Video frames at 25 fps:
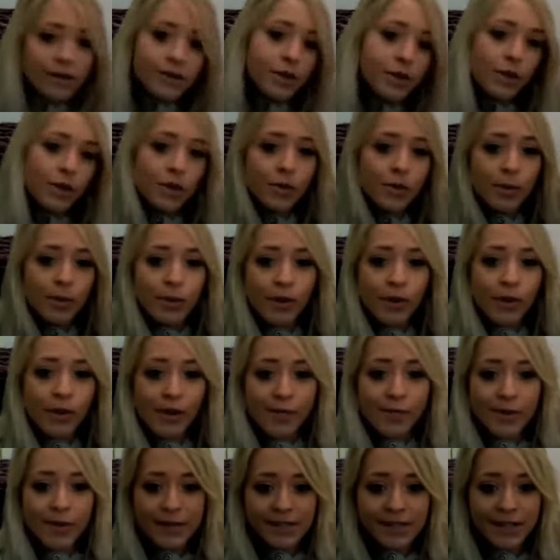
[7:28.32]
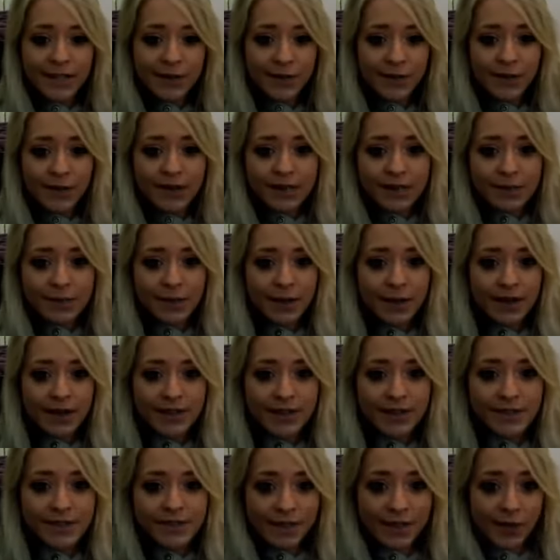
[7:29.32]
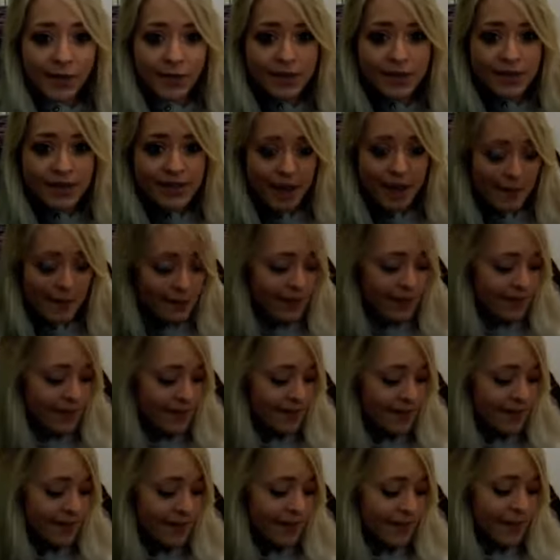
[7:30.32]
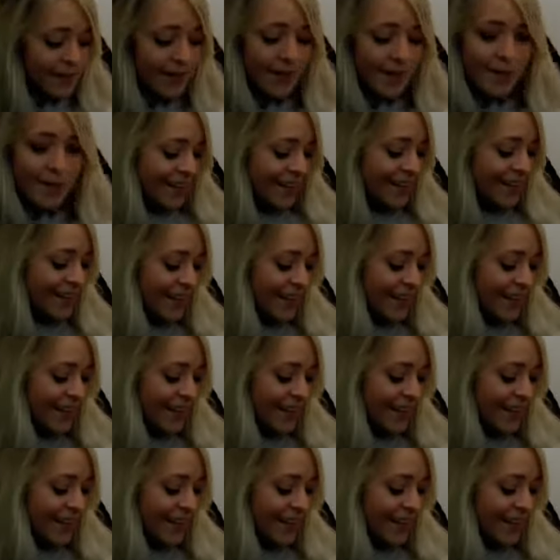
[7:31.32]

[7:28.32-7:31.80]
2 more. I'm racing through these because of the 10-minute limit.